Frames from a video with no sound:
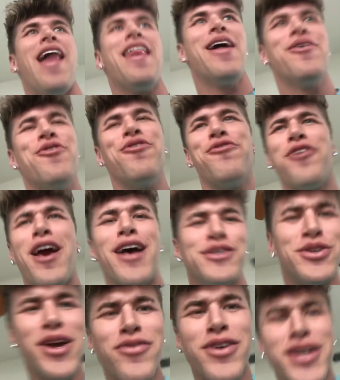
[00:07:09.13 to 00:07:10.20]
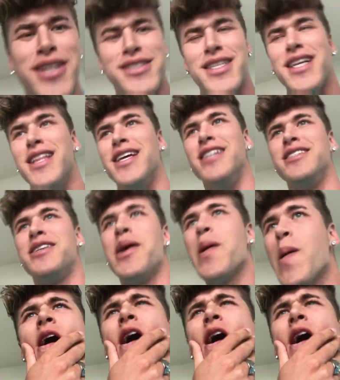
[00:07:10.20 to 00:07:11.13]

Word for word: And I don't know if you guys are ever gonna see this.